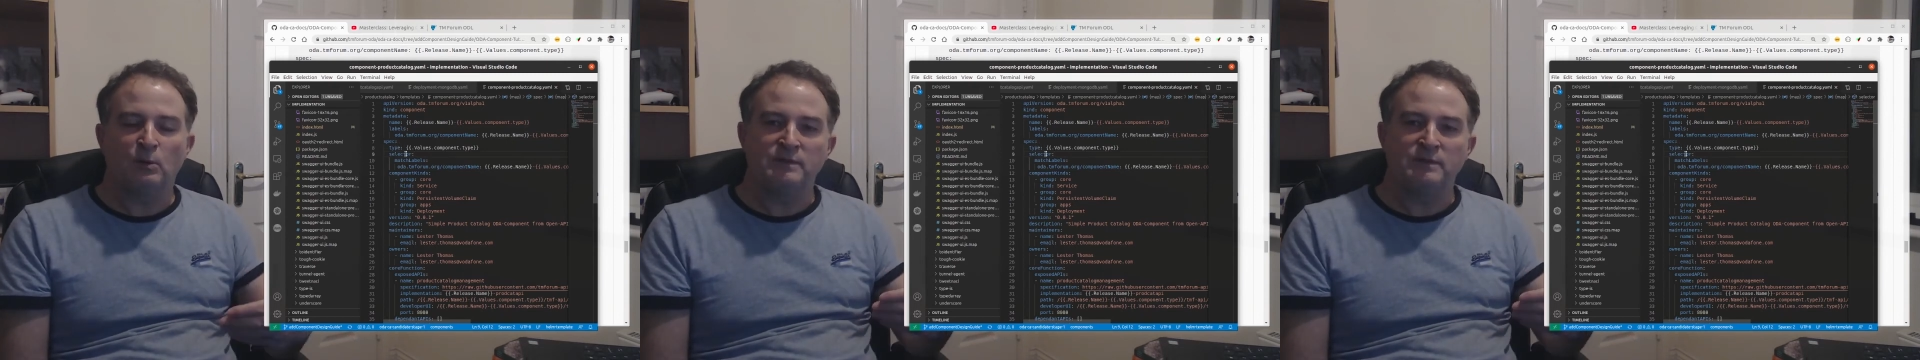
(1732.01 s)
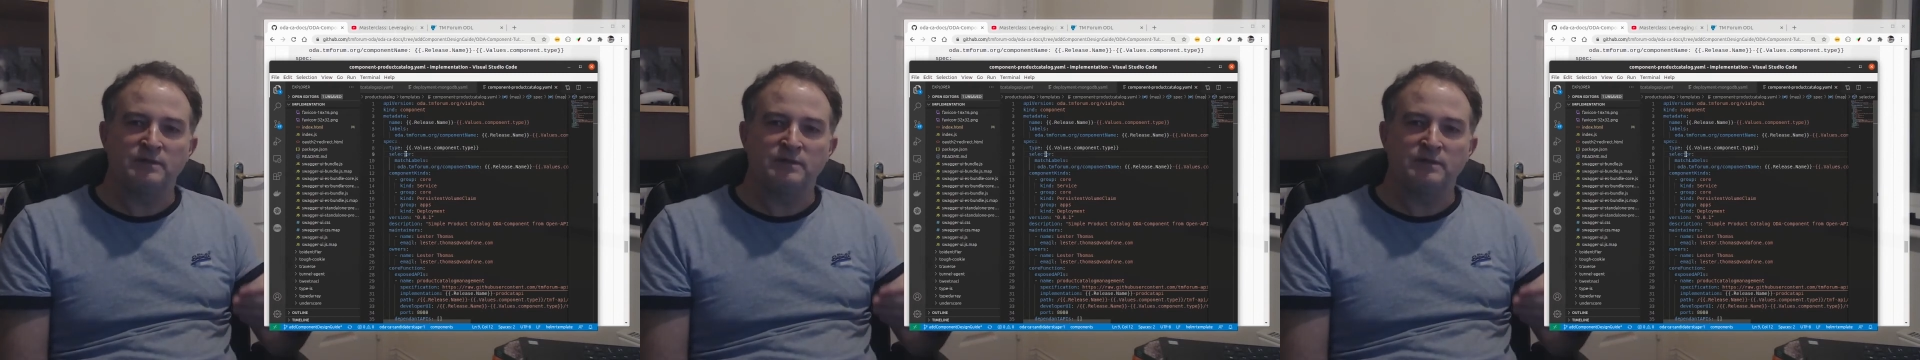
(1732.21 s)

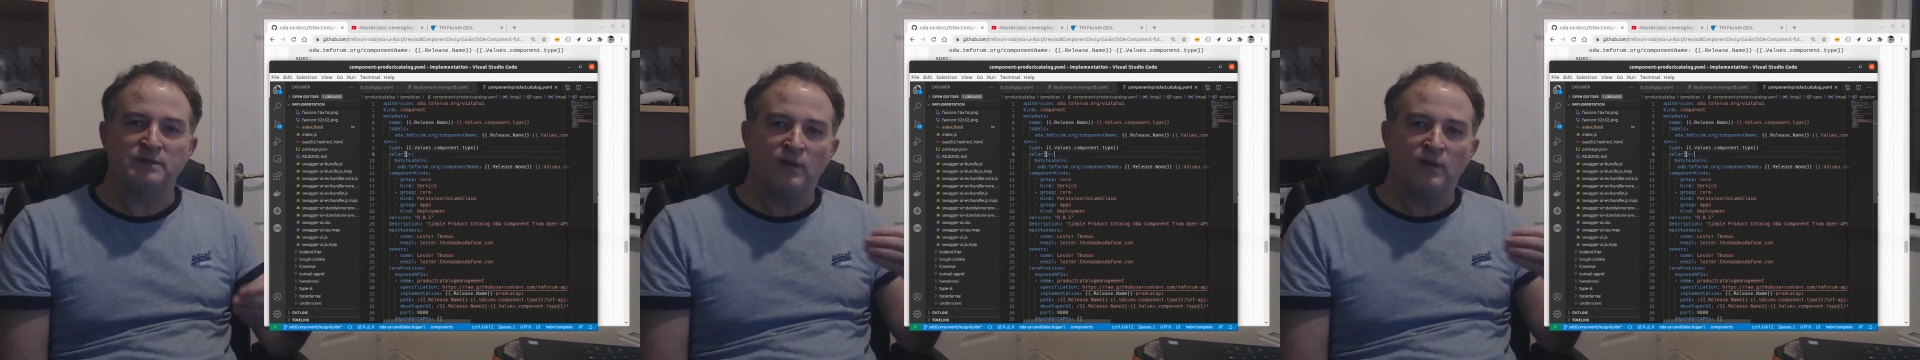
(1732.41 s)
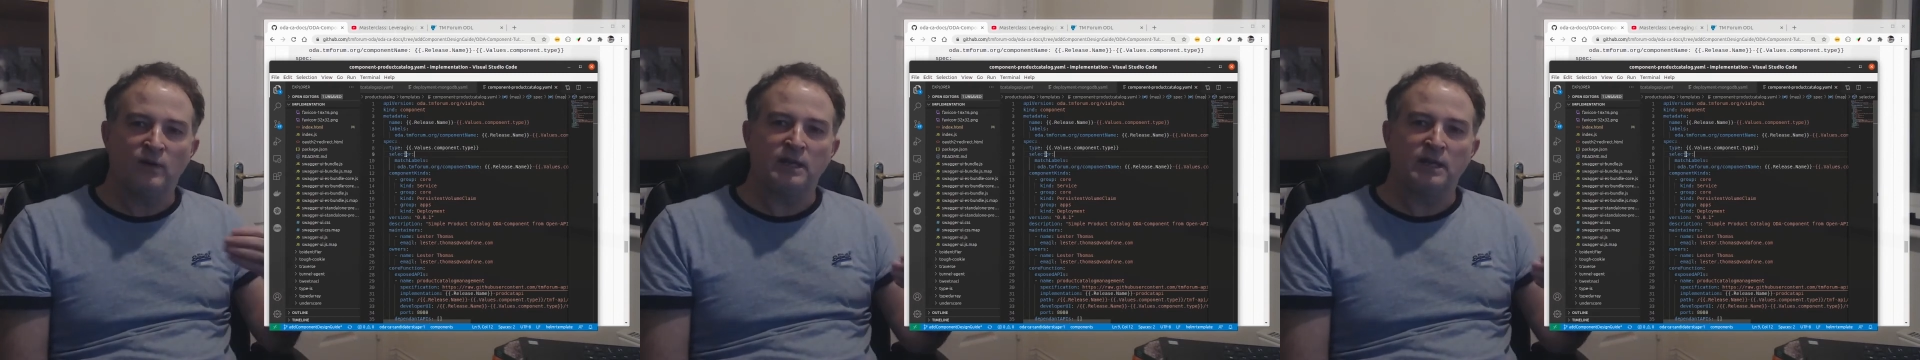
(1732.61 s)

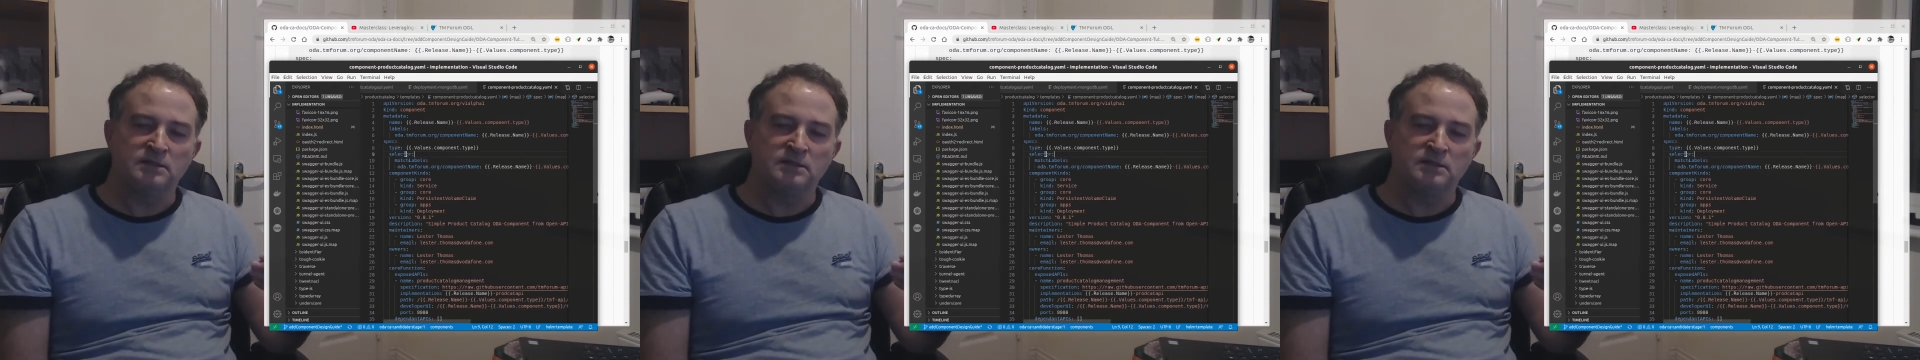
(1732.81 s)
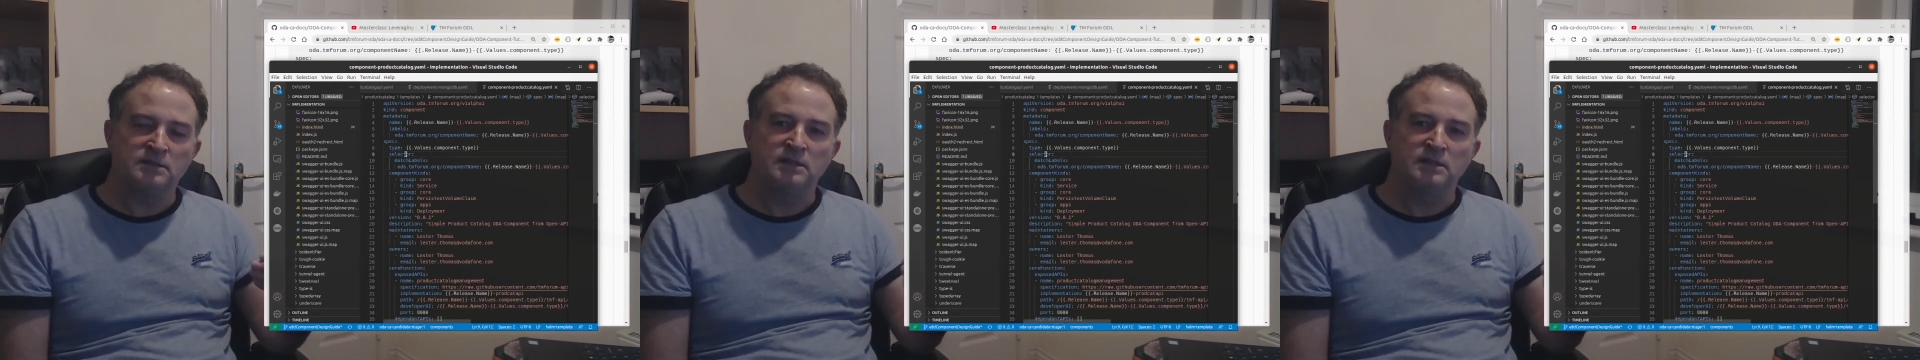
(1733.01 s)
defined
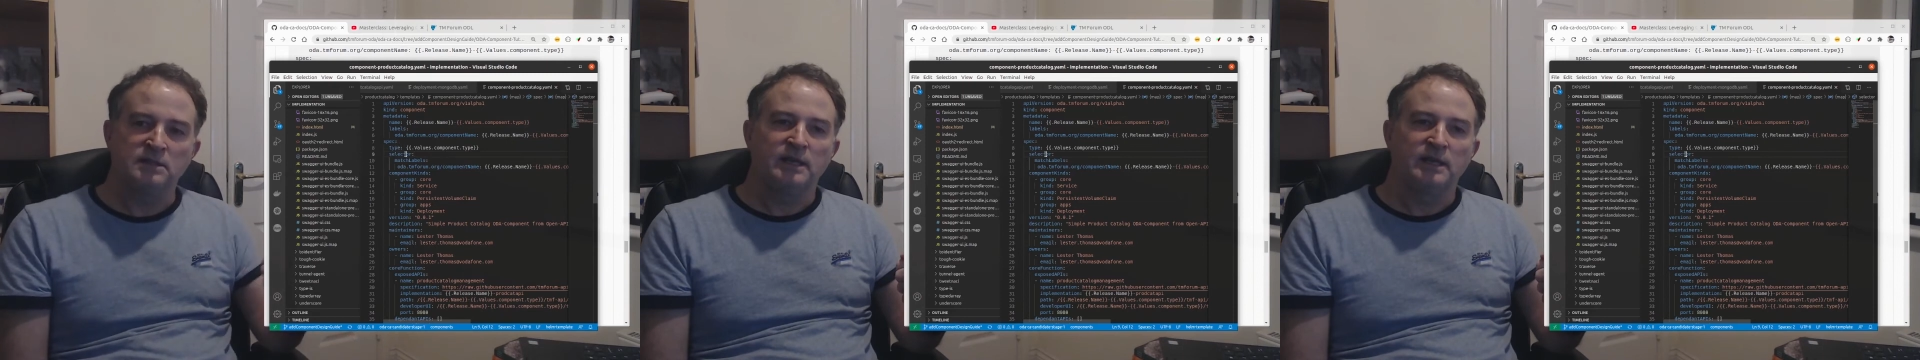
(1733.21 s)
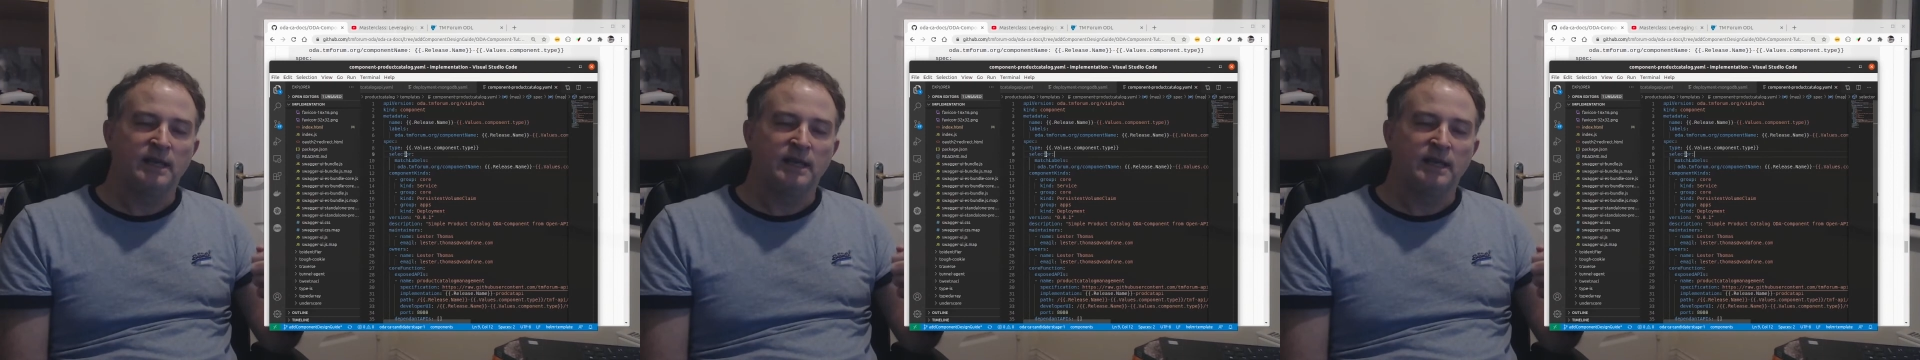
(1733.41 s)

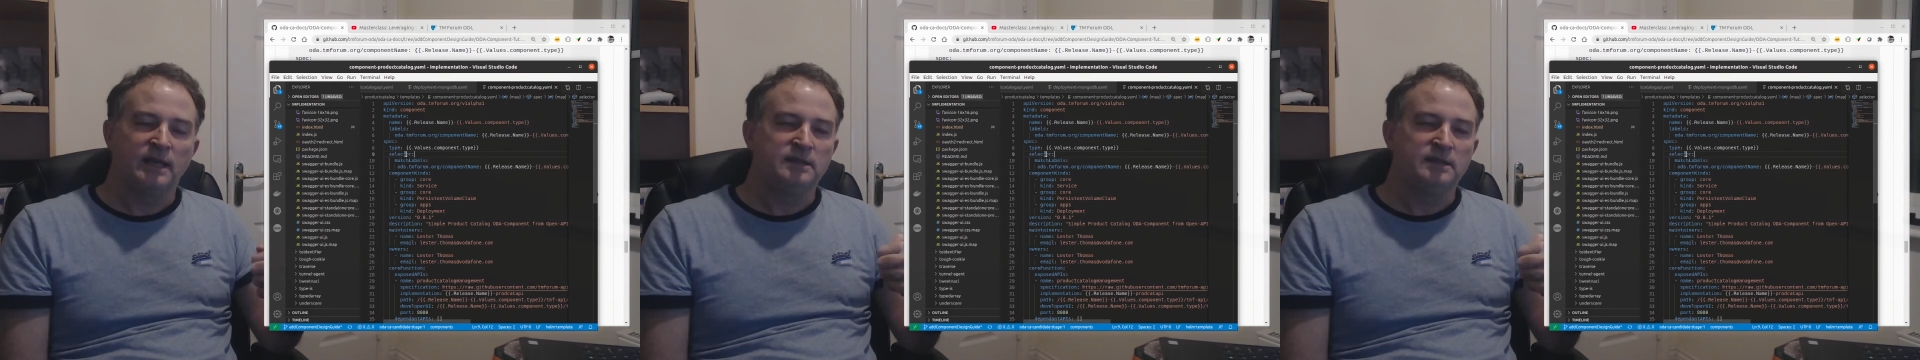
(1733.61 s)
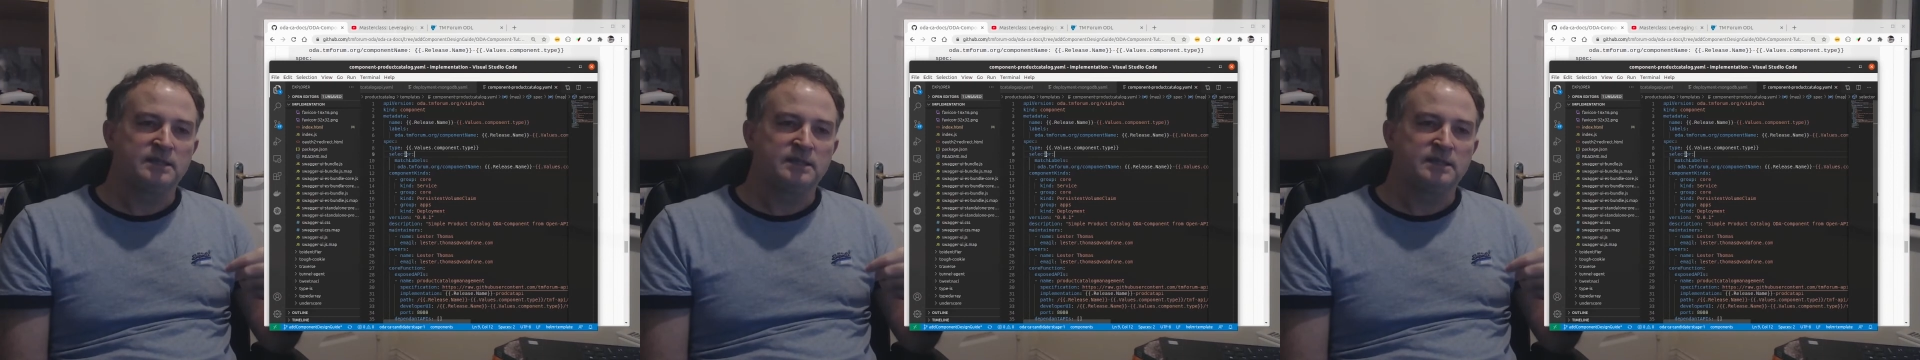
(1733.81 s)
in
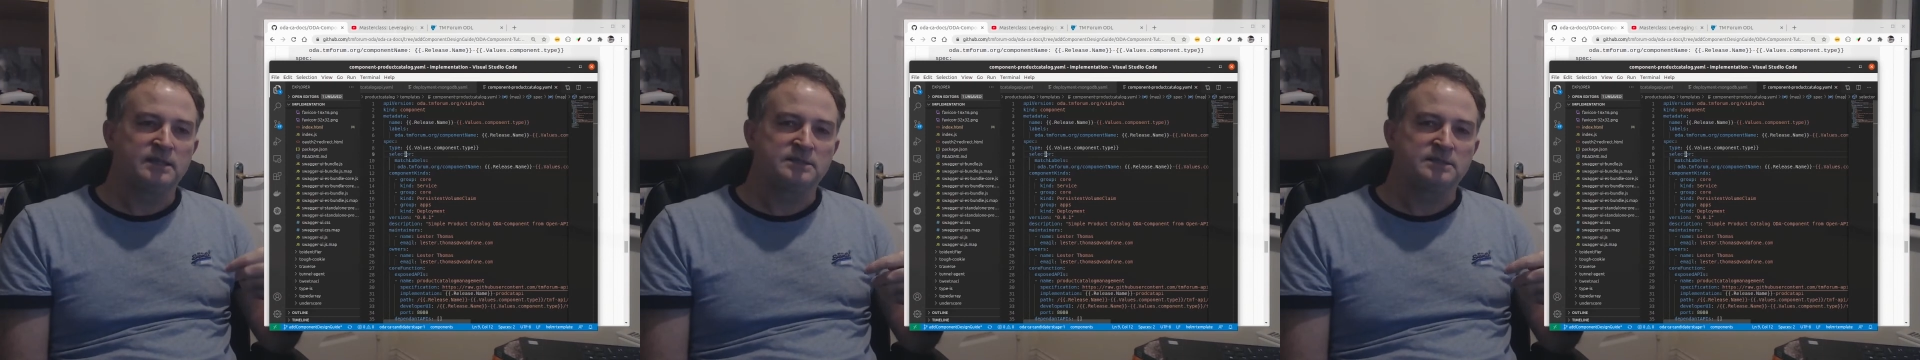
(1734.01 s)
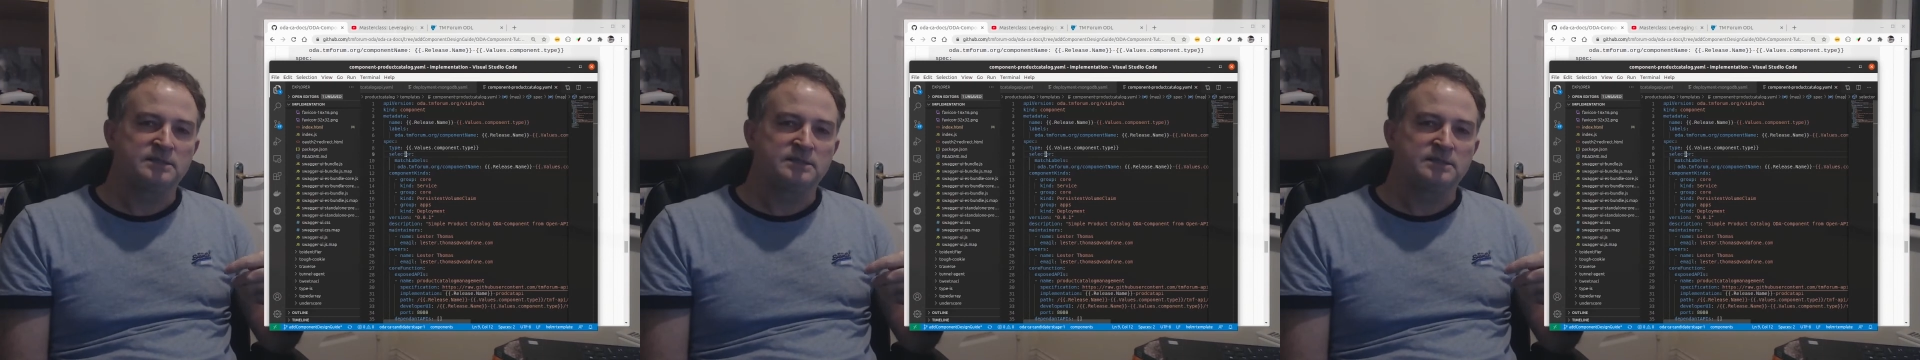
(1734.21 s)
this